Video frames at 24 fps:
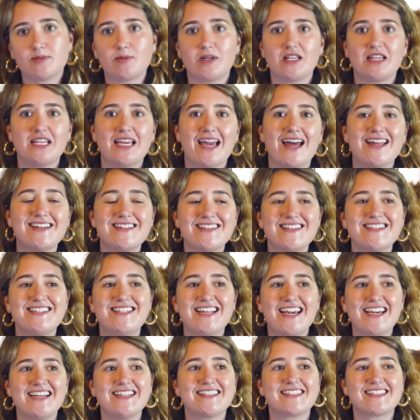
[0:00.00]
But at the end of the
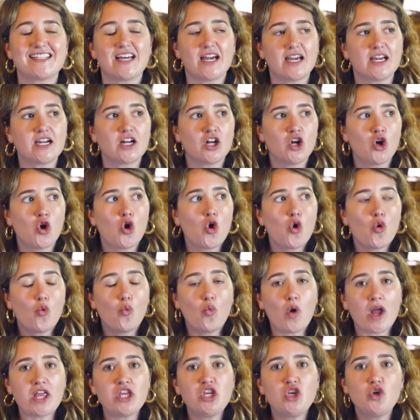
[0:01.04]
day, it's like
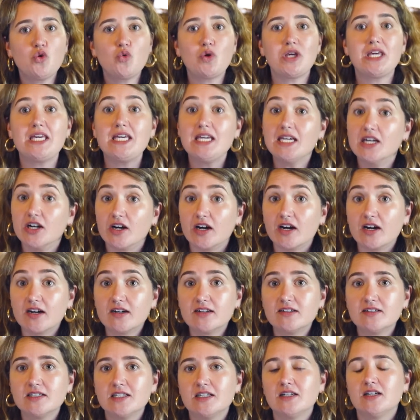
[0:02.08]
when you
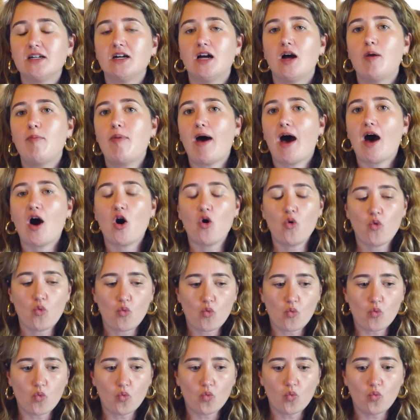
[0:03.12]
hear
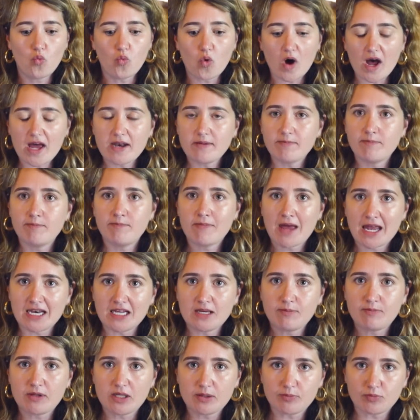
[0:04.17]
about what
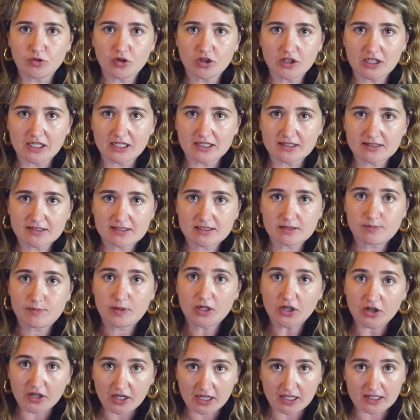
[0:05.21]
many people
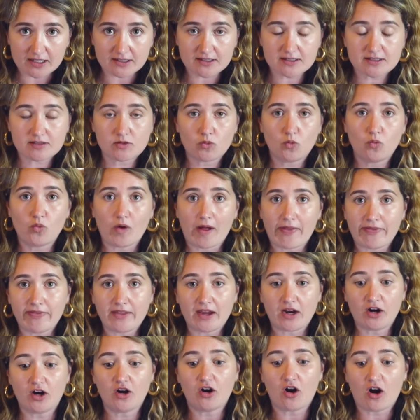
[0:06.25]
experience when
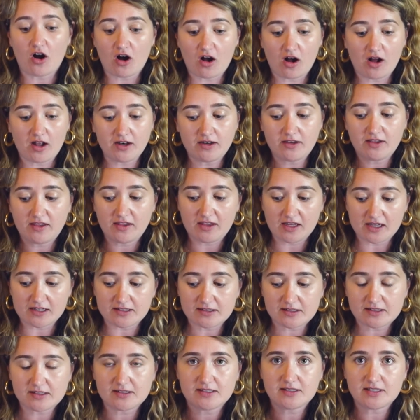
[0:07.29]
they're on this
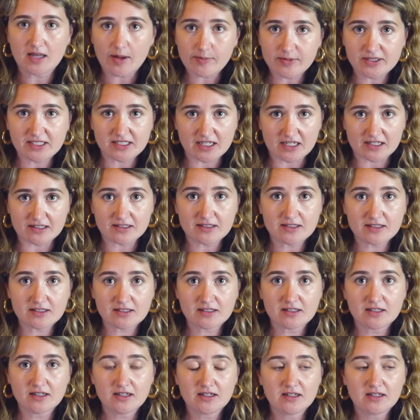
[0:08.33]
substance,